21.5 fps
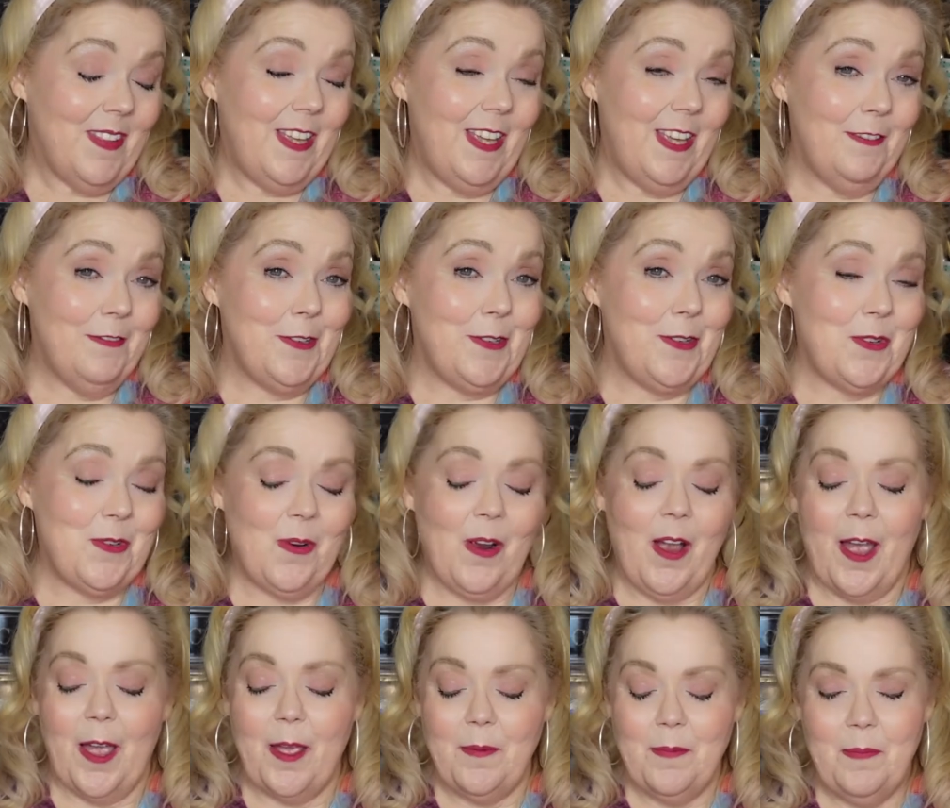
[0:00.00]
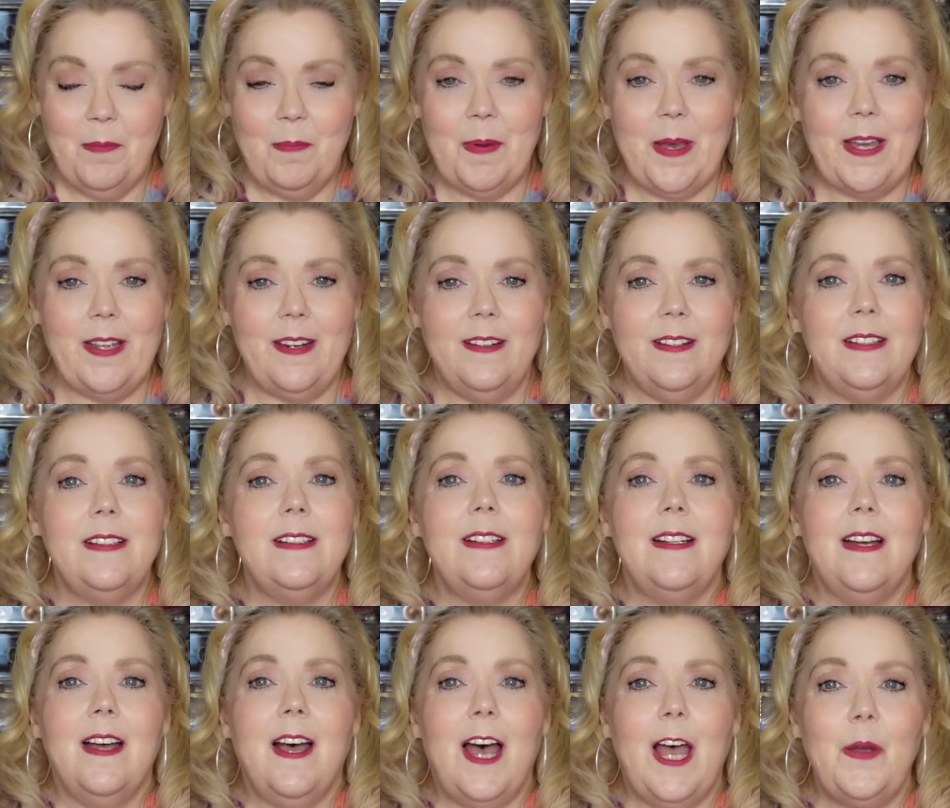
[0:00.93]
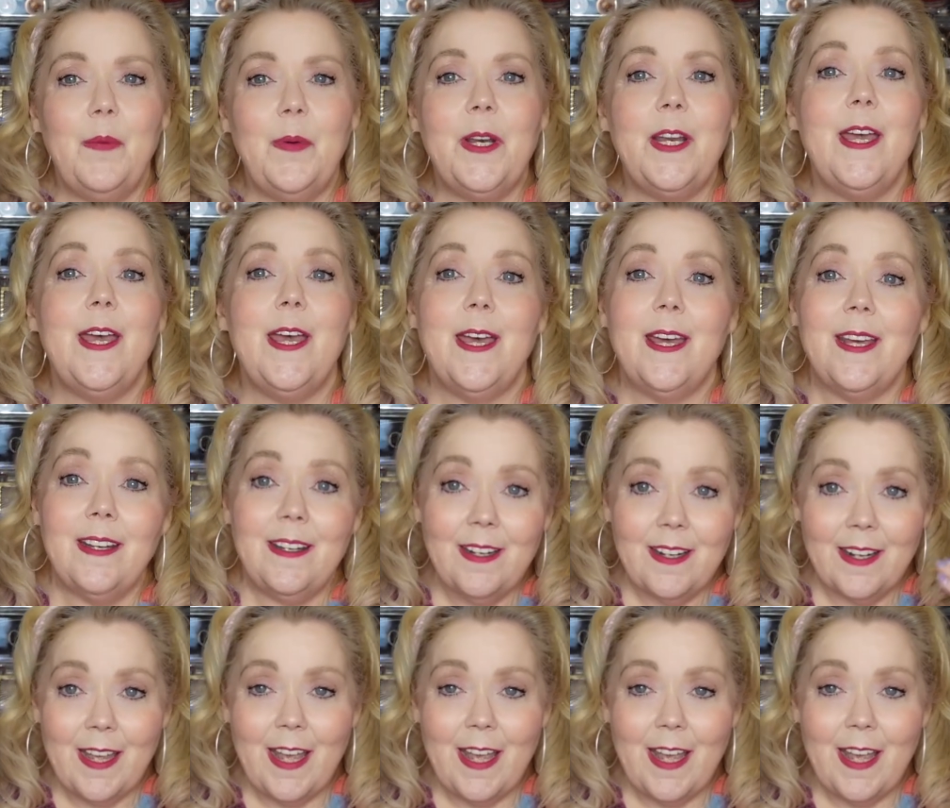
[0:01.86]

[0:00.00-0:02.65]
give it a try. But I went ahead